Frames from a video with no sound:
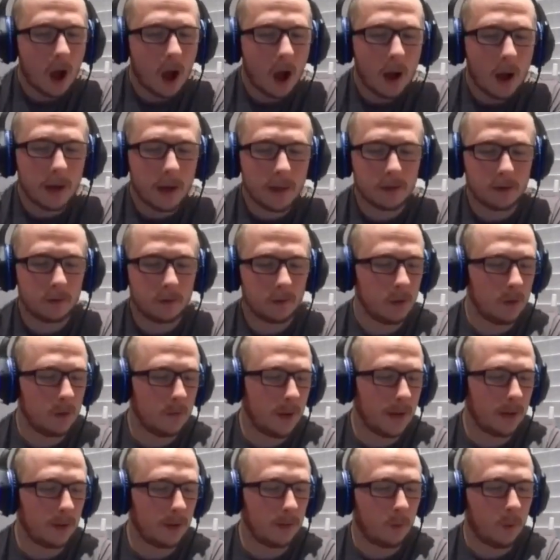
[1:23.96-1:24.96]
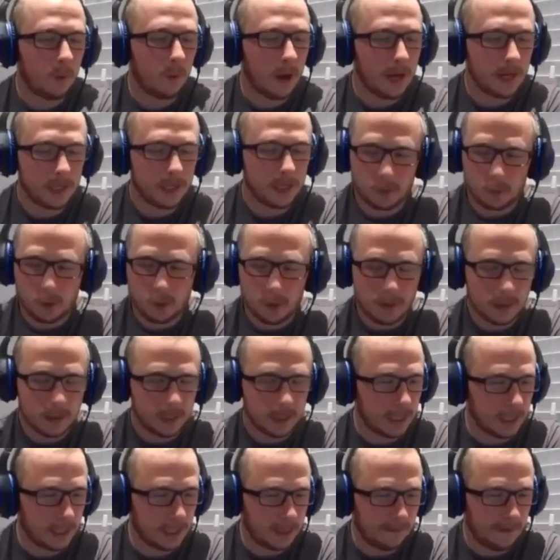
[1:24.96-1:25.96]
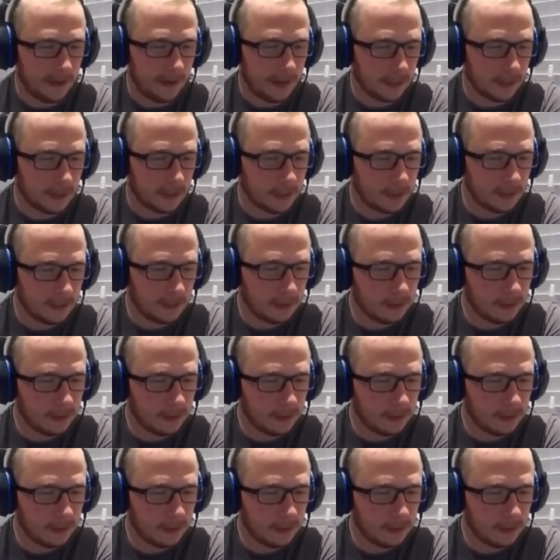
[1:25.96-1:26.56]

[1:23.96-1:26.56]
Oh, I thought you meant white supremacist events.